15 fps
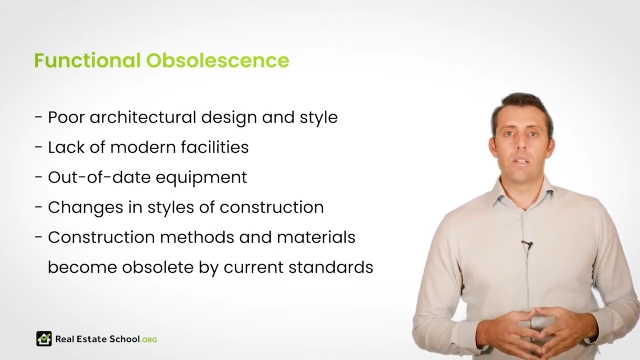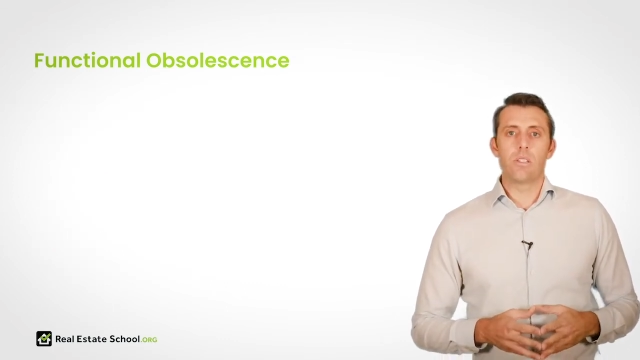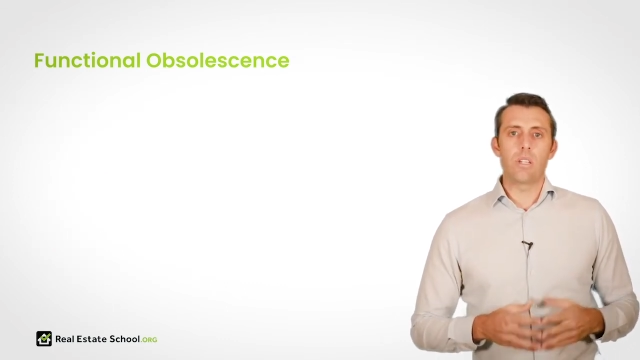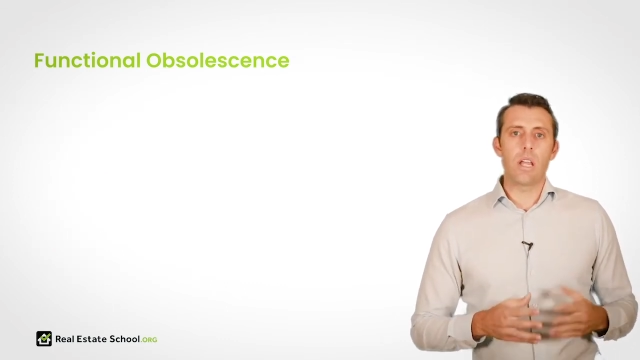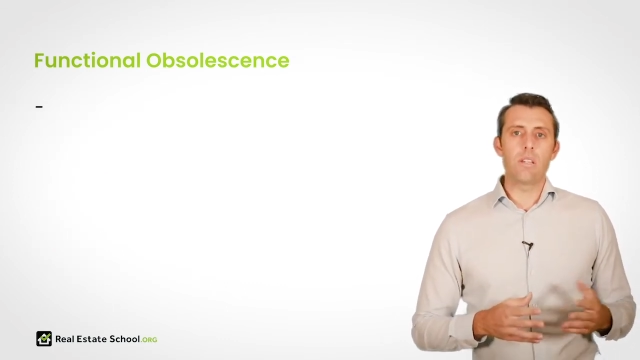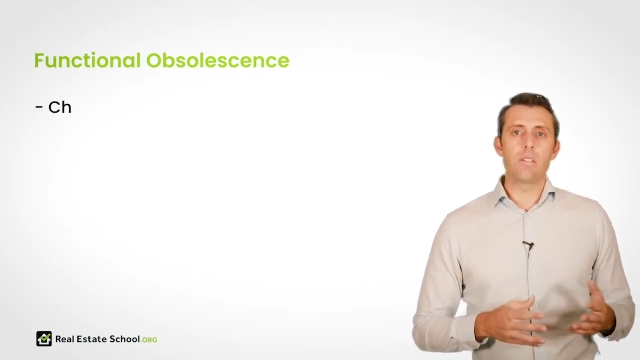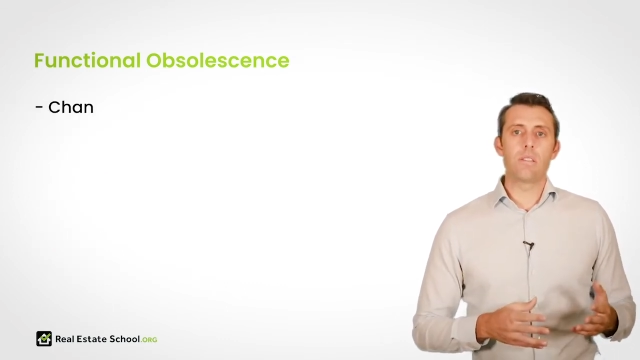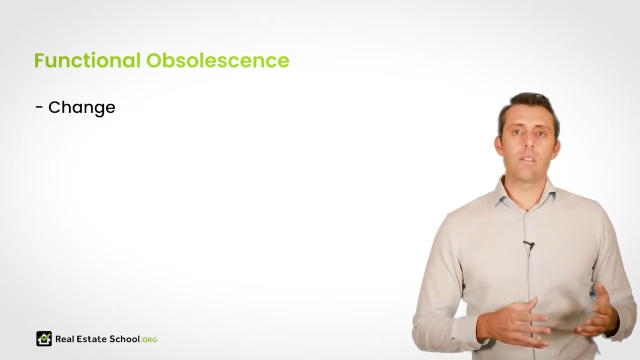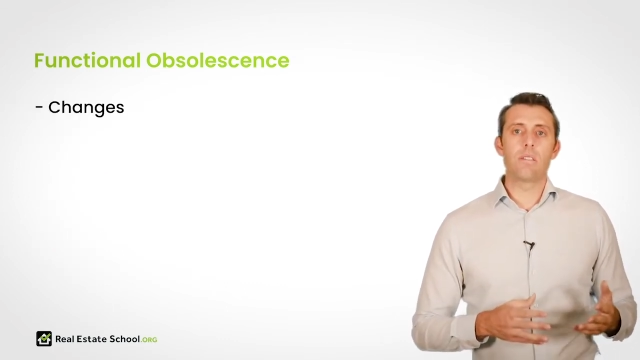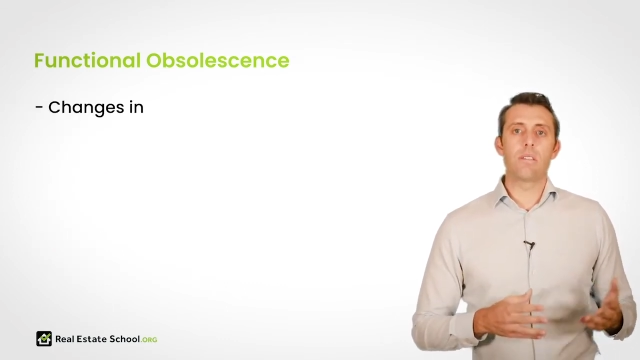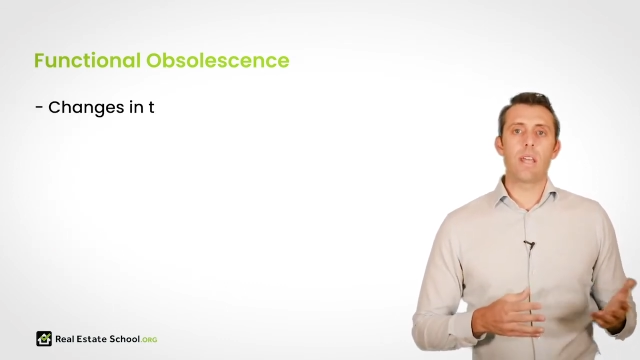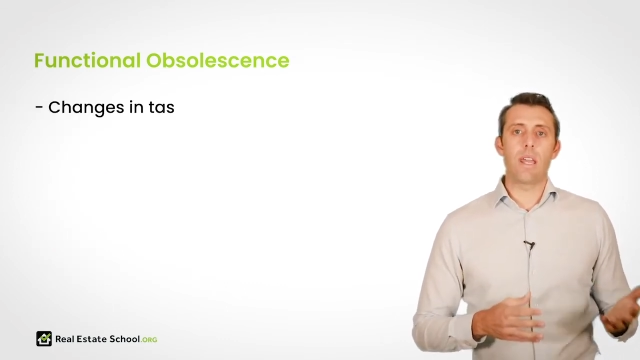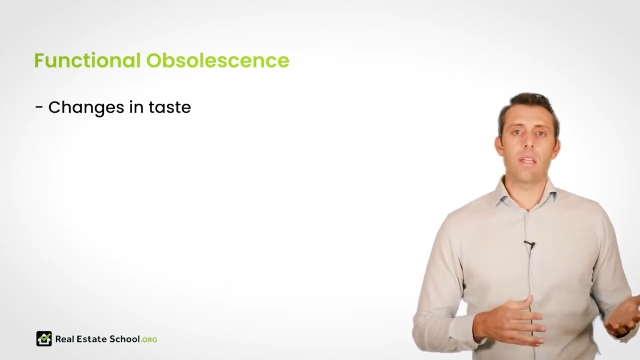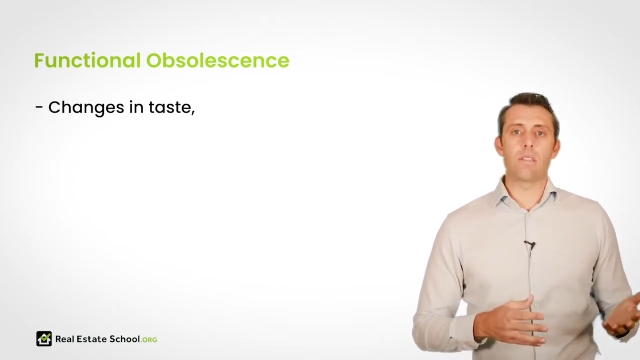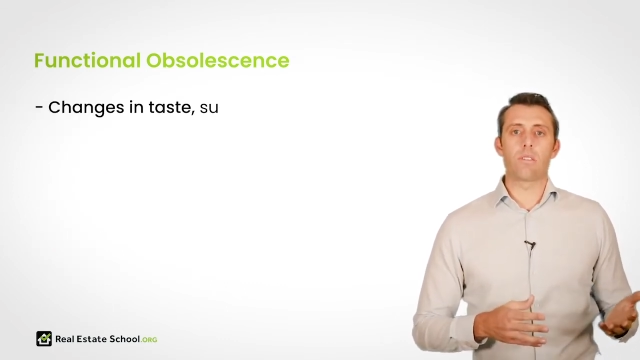Changes in
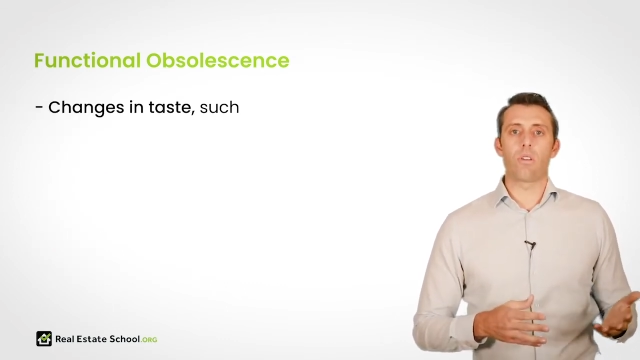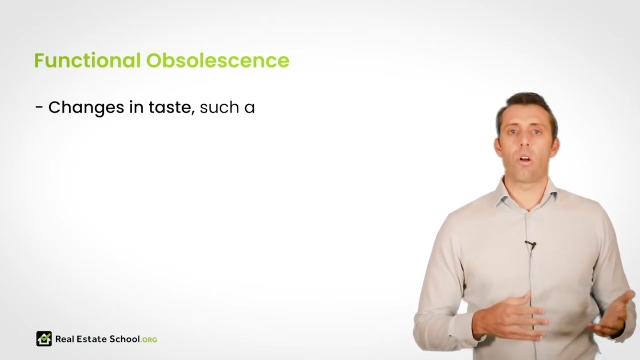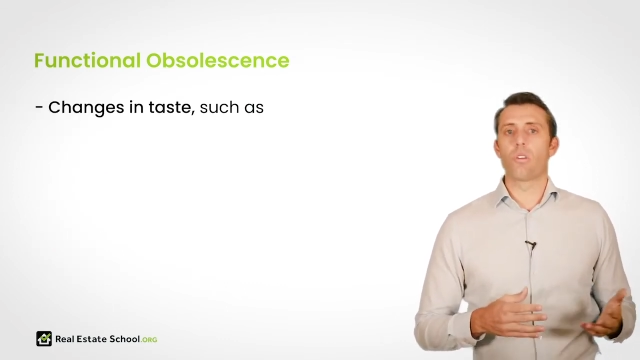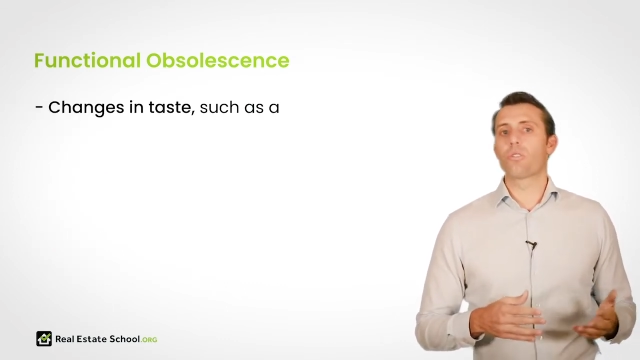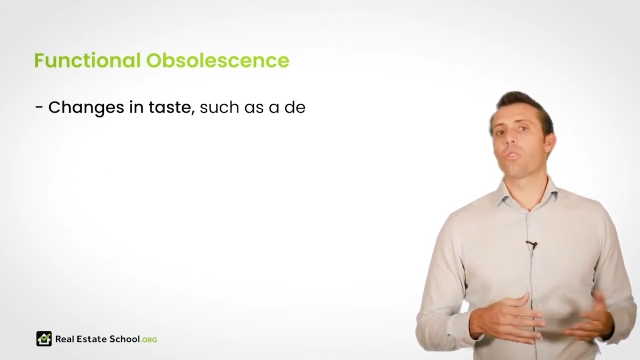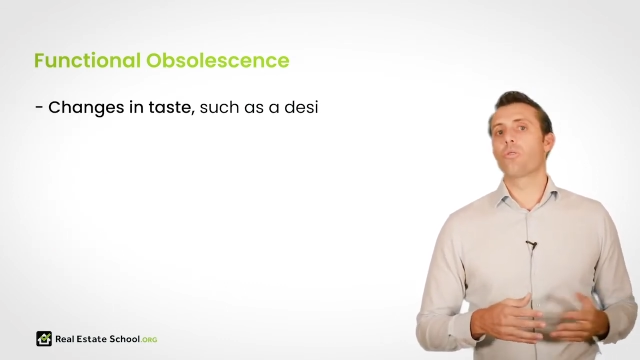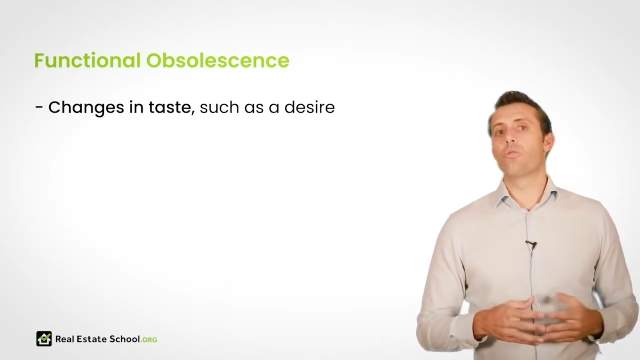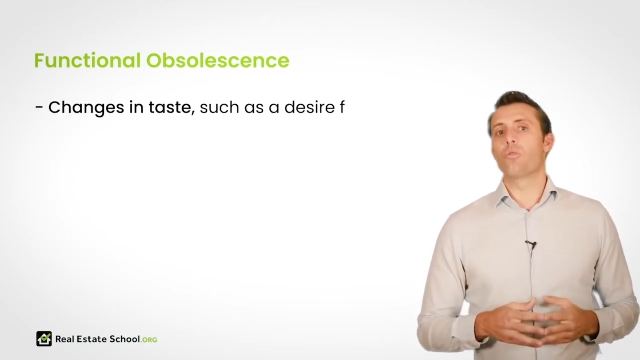taste also